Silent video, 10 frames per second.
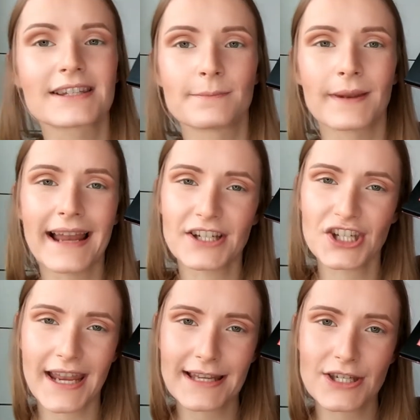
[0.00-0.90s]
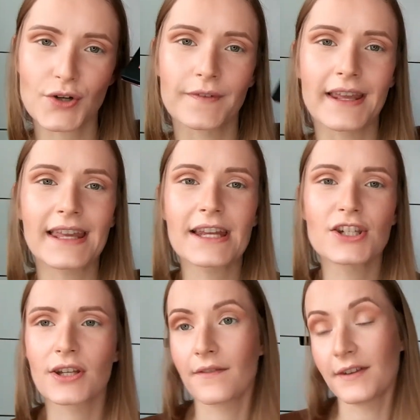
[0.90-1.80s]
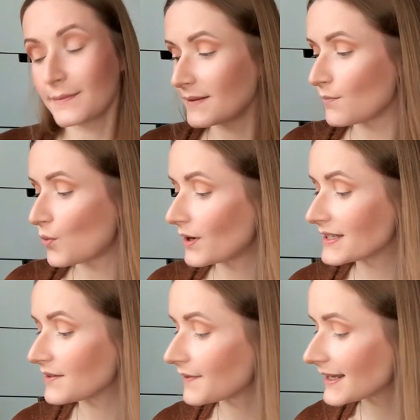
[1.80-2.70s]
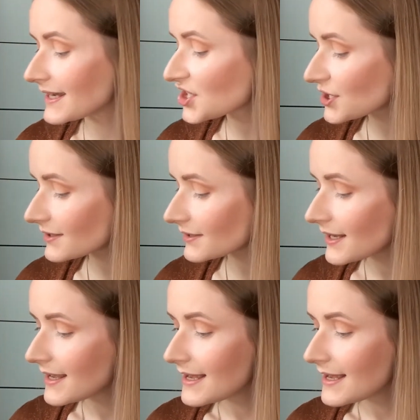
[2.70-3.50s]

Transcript: this black shade over here, to give it a bit more definition.